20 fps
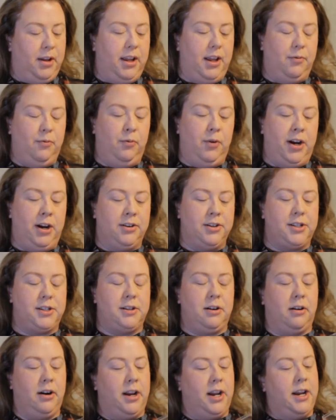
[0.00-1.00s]
We are
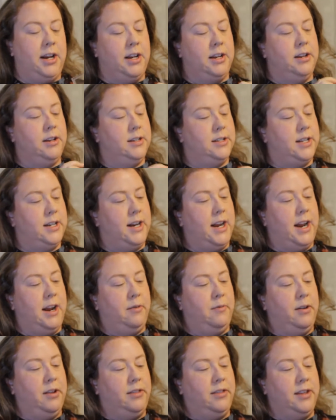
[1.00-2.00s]
starting today
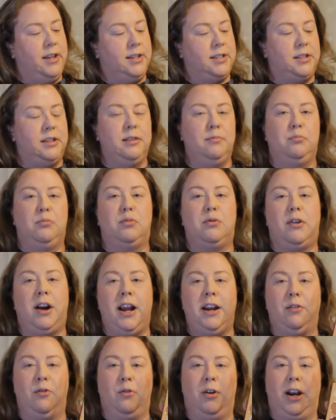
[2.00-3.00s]
with this
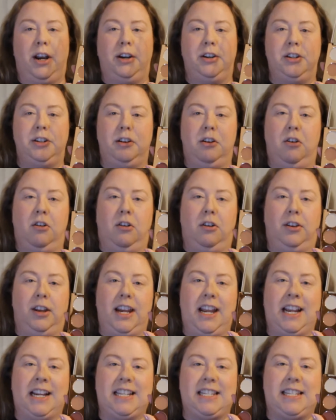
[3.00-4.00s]
bright orange called
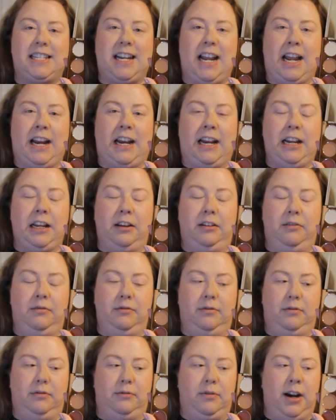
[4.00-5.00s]
Ecstatic,
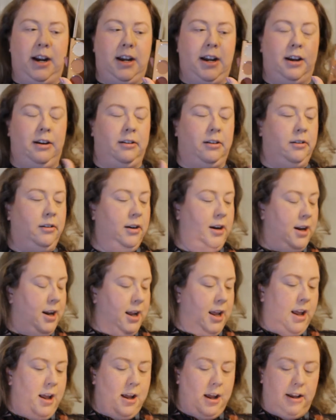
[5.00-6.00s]
right here,
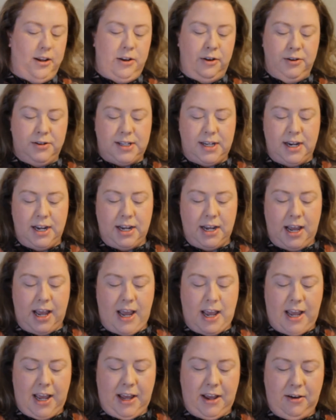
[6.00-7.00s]
using
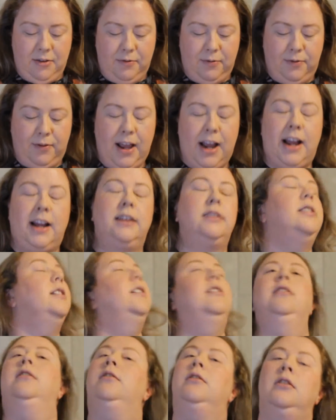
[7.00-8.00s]
a
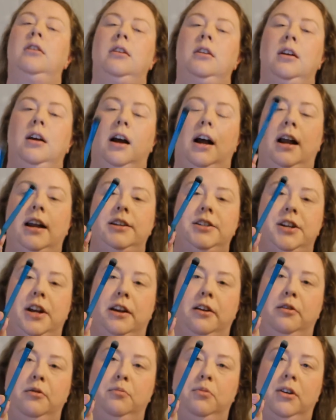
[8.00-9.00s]
flat
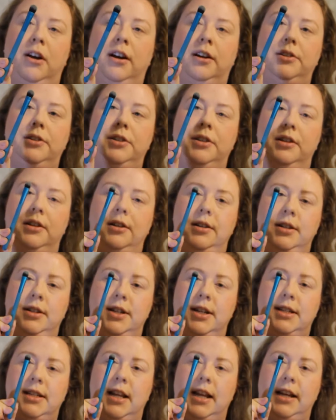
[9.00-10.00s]
eyeshadow brush,
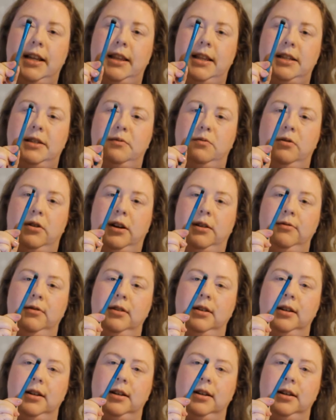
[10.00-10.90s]
just like this one,